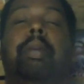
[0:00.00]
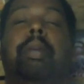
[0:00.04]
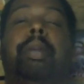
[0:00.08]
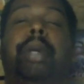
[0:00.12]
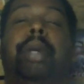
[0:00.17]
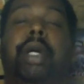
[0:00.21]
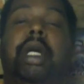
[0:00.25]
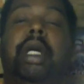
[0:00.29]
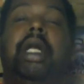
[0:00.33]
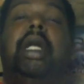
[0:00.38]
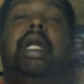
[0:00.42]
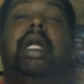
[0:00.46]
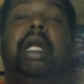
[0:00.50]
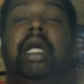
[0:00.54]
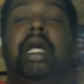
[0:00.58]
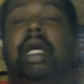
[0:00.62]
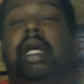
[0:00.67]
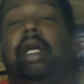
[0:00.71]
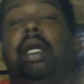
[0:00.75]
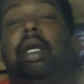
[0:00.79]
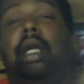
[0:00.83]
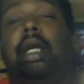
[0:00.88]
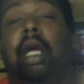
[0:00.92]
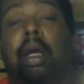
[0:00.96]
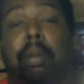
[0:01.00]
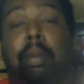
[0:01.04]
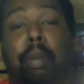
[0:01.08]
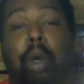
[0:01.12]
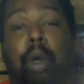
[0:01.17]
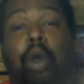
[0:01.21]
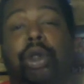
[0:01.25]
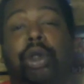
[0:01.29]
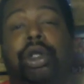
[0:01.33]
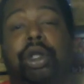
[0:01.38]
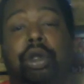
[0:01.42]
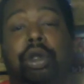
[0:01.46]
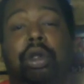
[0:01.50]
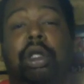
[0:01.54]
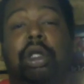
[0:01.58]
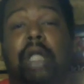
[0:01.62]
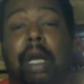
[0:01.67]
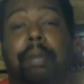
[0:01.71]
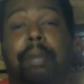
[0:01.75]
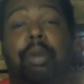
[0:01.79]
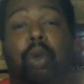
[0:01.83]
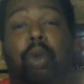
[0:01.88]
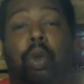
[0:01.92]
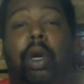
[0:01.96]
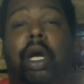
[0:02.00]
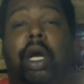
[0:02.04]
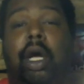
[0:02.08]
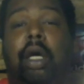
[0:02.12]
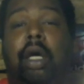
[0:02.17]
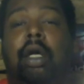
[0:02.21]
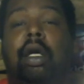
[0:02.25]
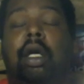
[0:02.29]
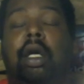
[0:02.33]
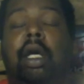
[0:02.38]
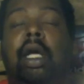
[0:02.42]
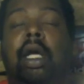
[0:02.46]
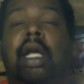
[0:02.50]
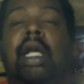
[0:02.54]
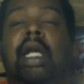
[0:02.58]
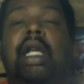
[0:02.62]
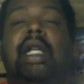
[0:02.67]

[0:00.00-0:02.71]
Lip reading: Put it in emotional Tupperware.